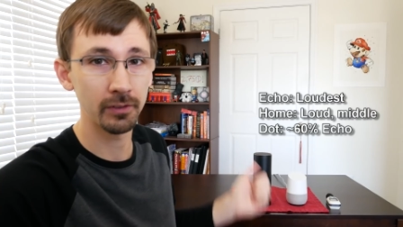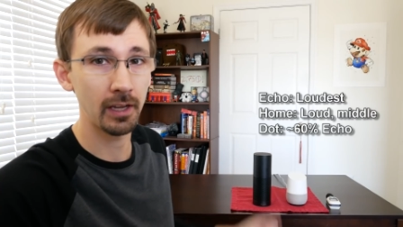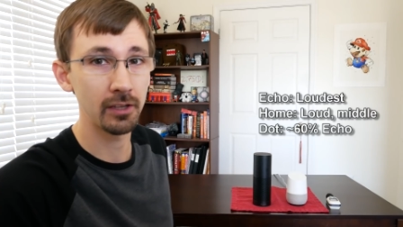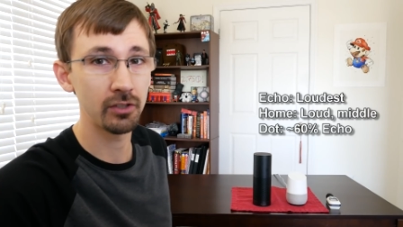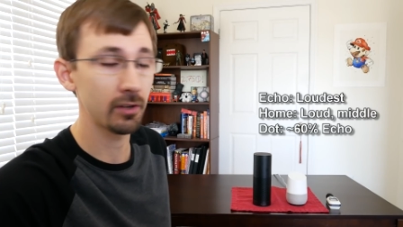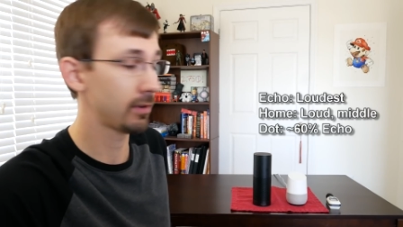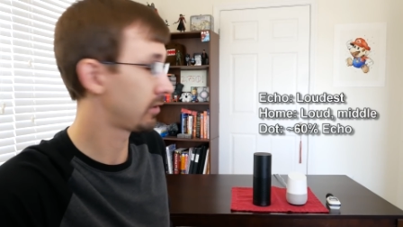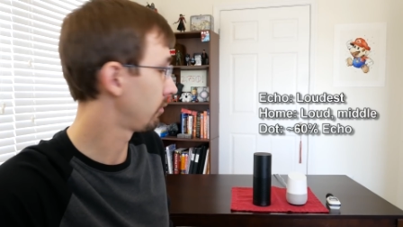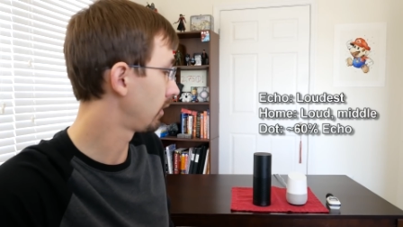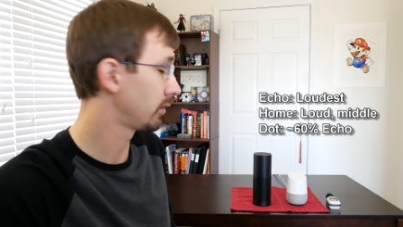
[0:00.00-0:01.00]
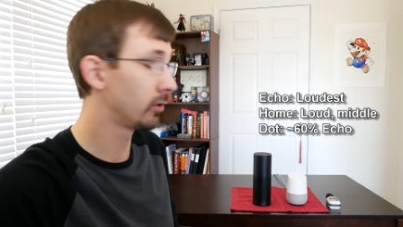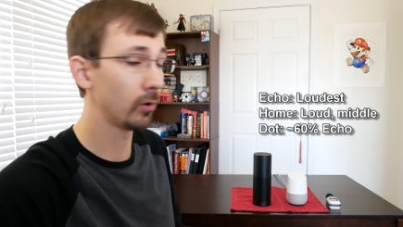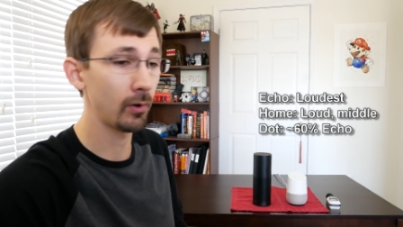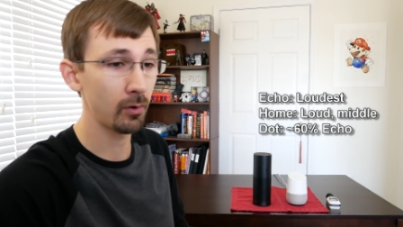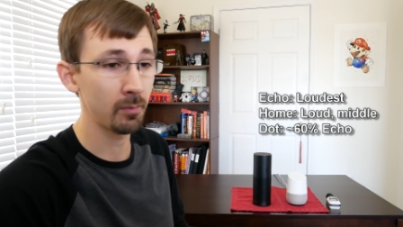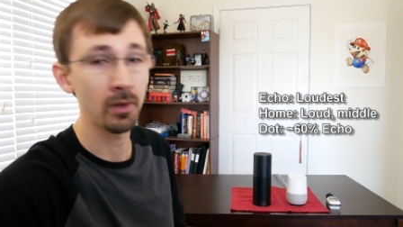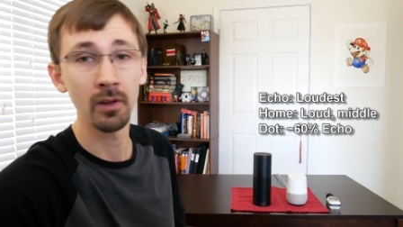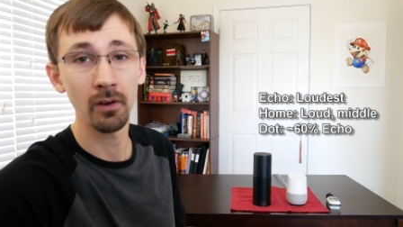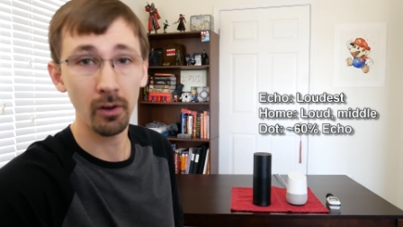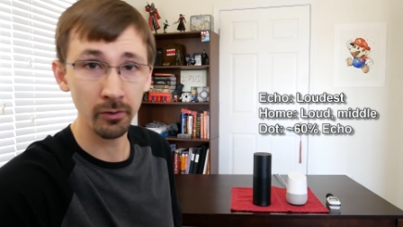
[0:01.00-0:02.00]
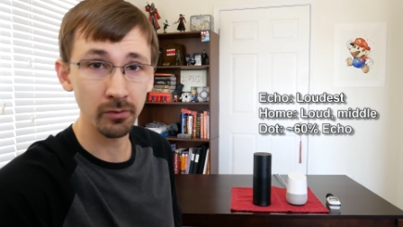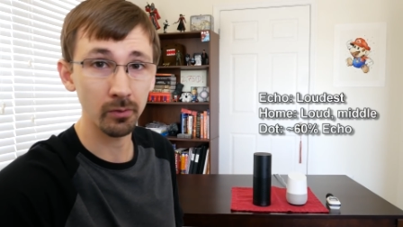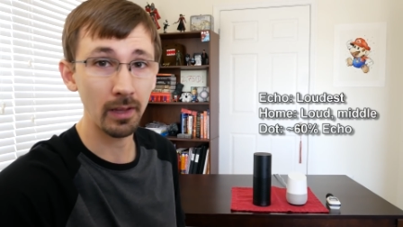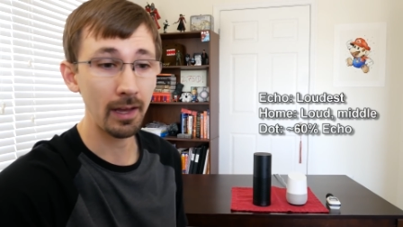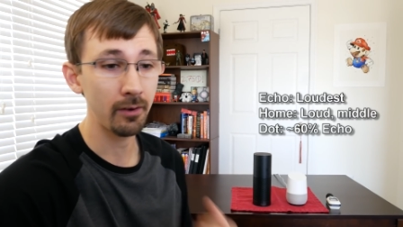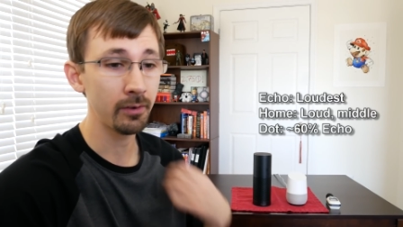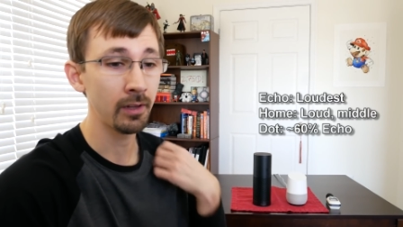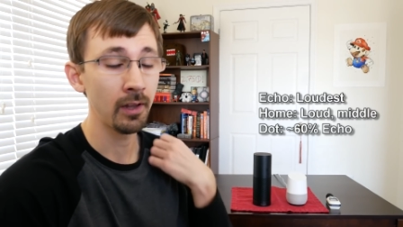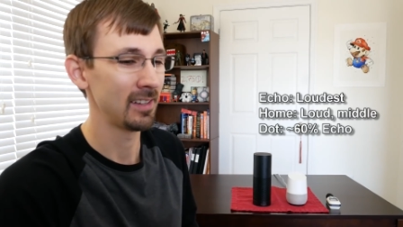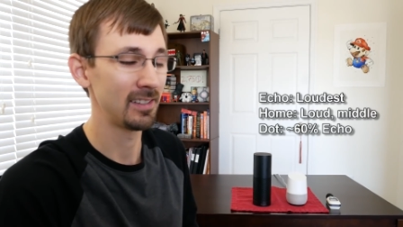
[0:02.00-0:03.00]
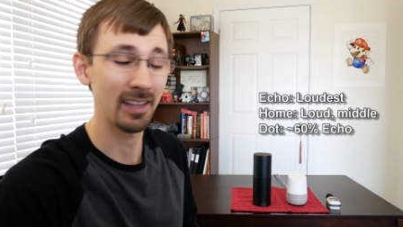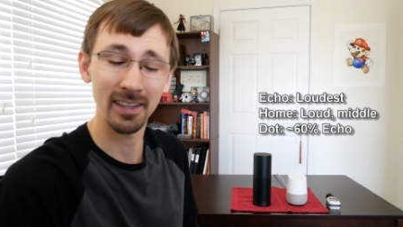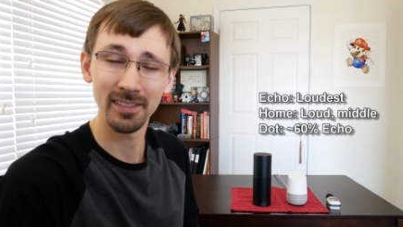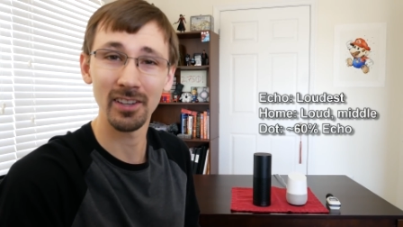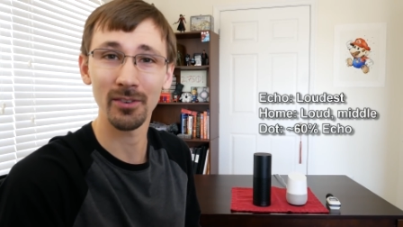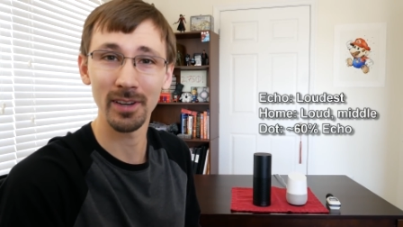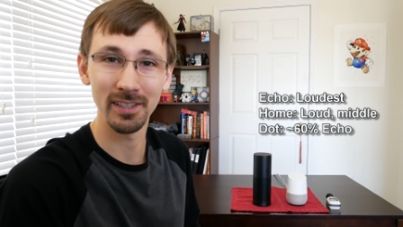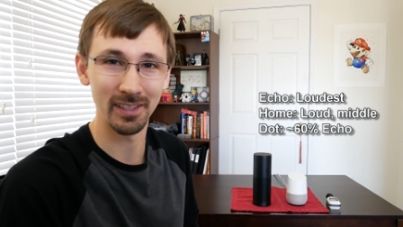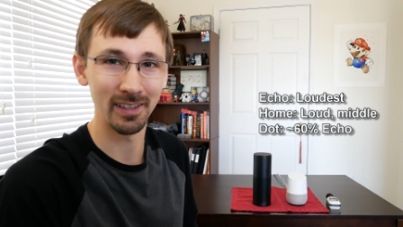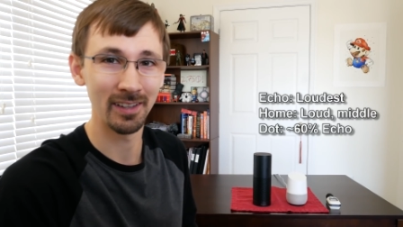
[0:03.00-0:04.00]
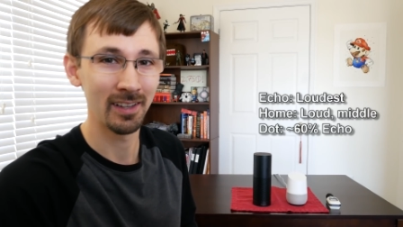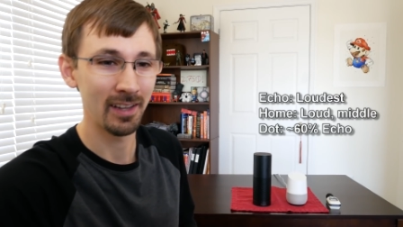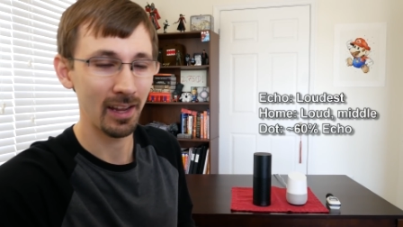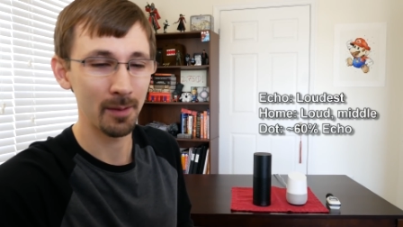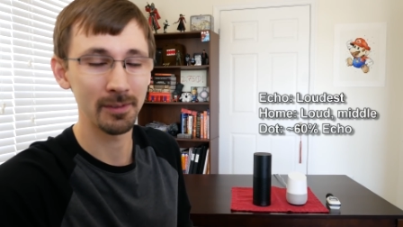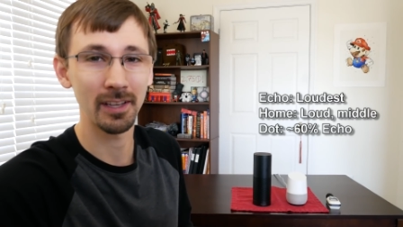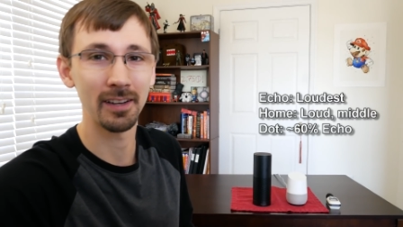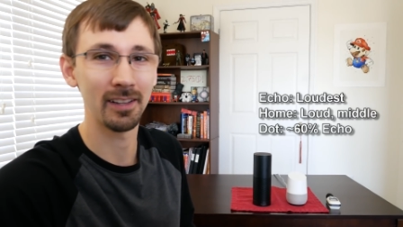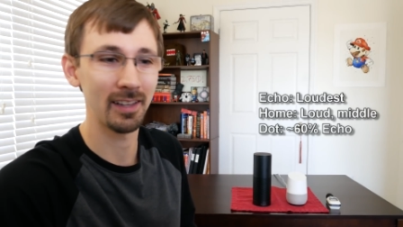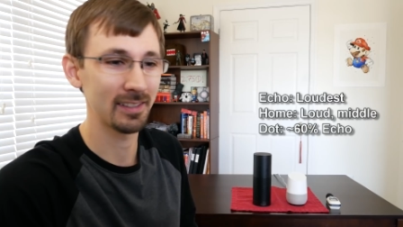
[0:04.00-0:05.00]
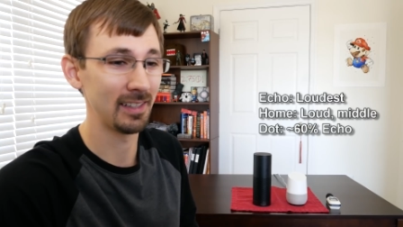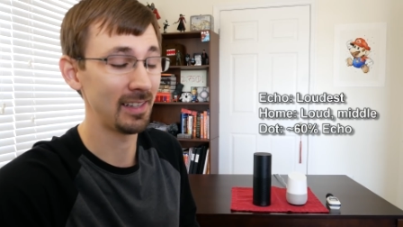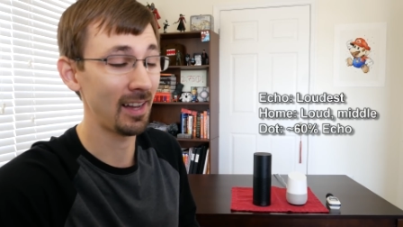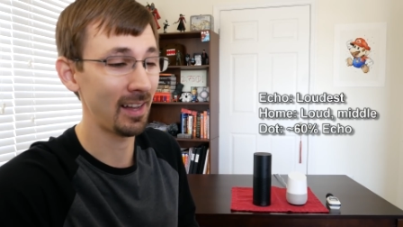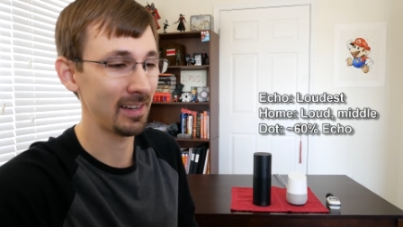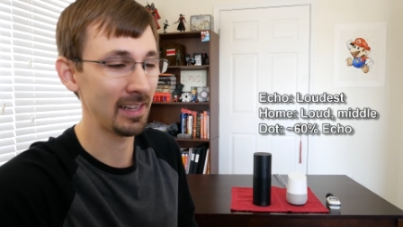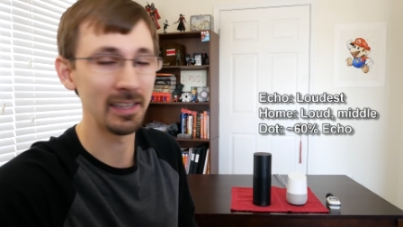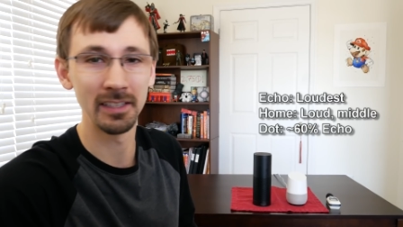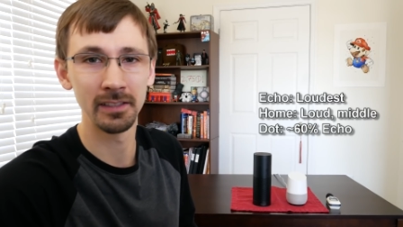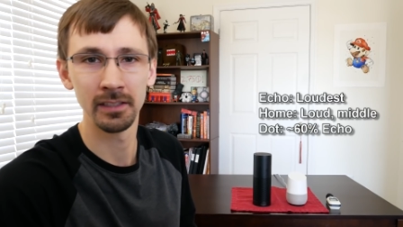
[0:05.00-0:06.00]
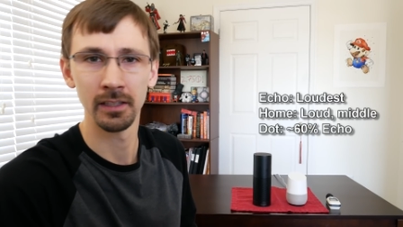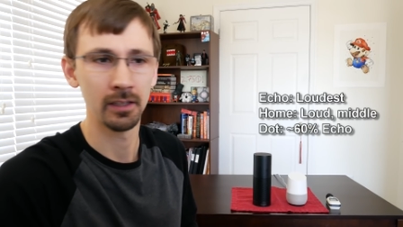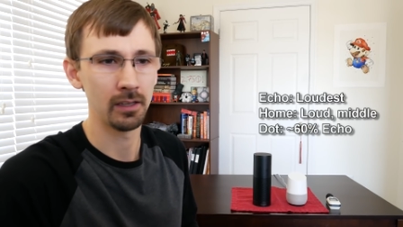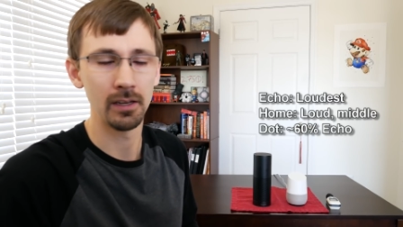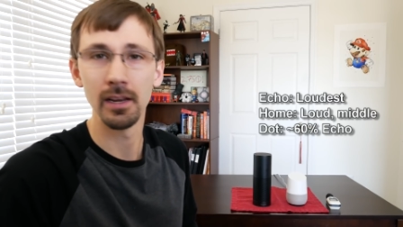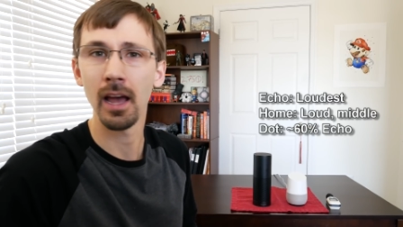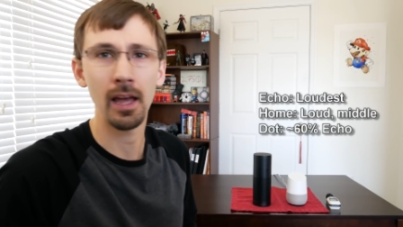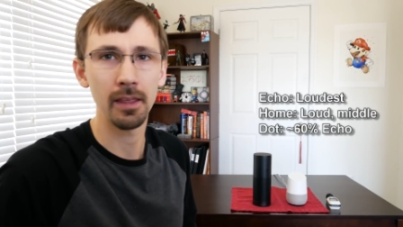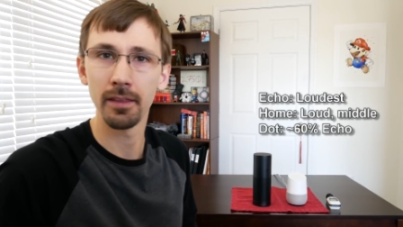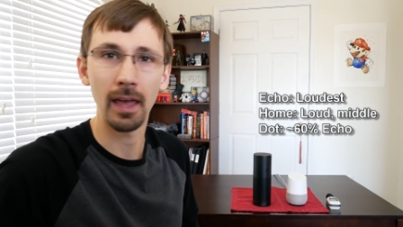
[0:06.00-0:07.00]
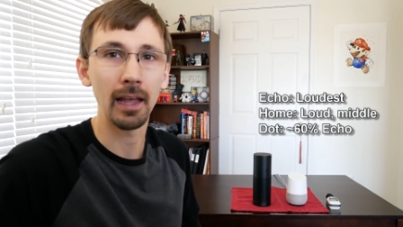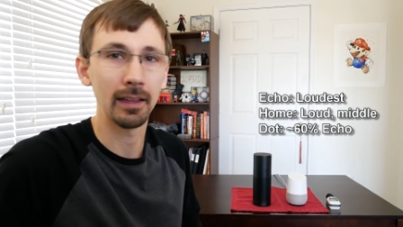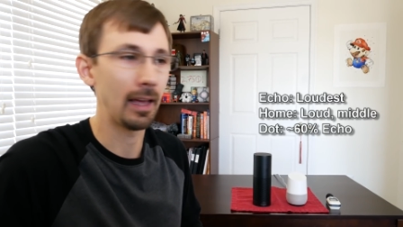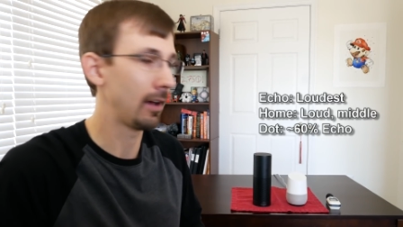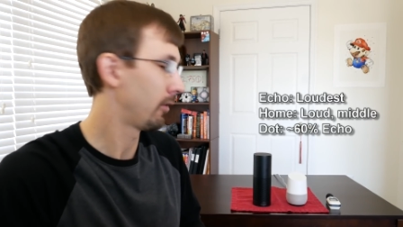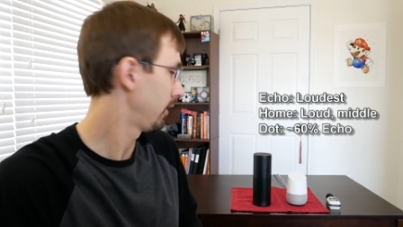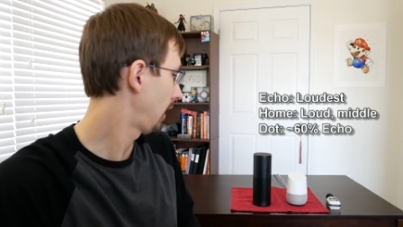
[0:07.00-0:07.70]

size Generation 1 Google Home also loud, second generation Amazon Alexa Dot is not that loud.